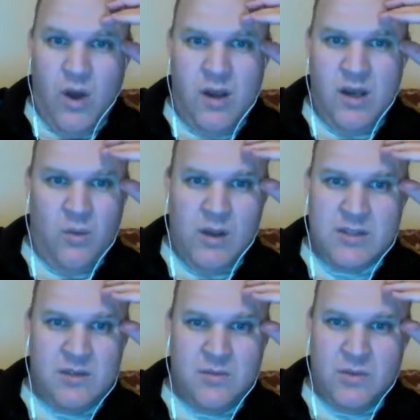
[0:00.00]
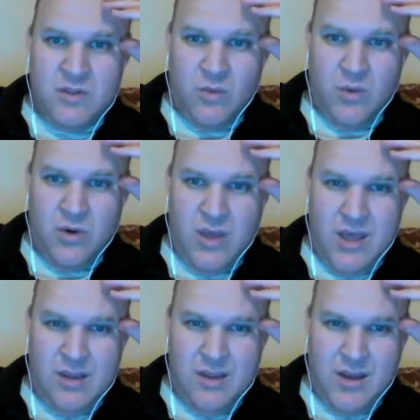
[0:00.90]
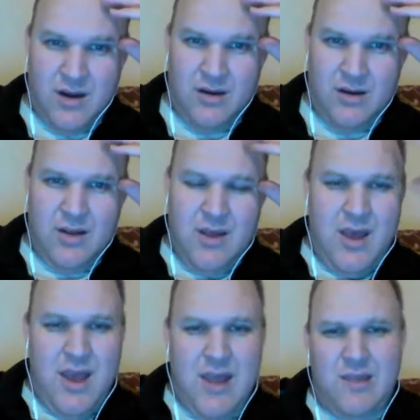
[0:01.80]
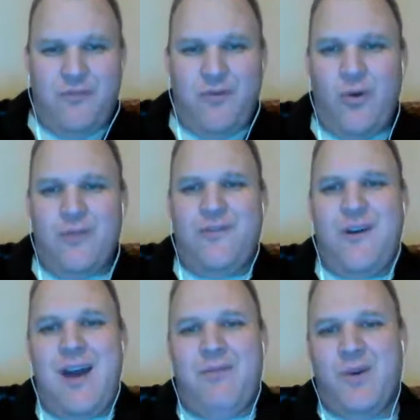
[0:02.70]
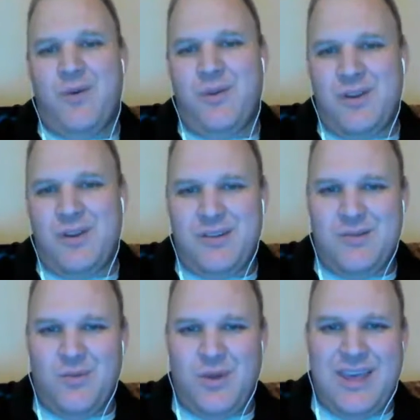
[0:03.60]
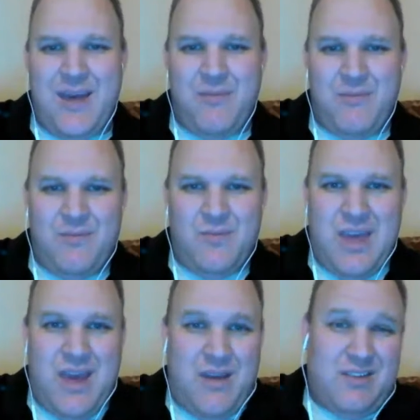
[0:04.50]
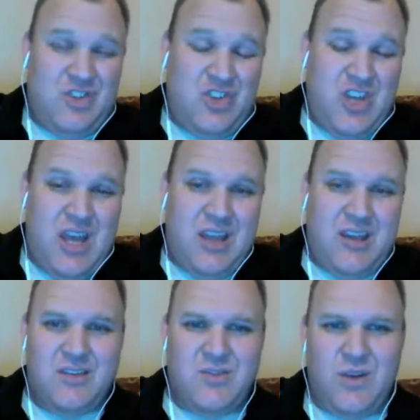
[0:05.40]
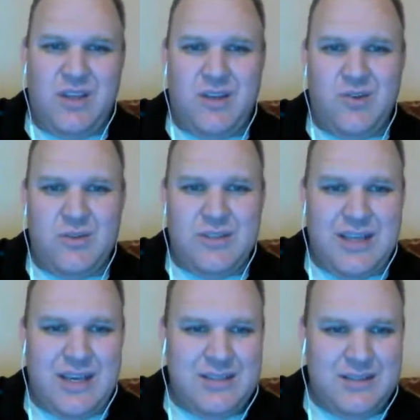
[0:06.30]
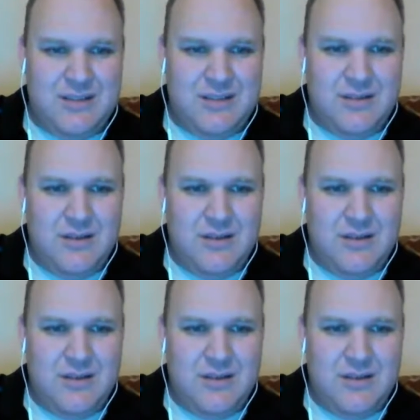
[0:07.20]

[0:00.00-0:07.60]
and it wasn't, so we're okay there. And then 4 and 5, we can't check because we didn't do the tests.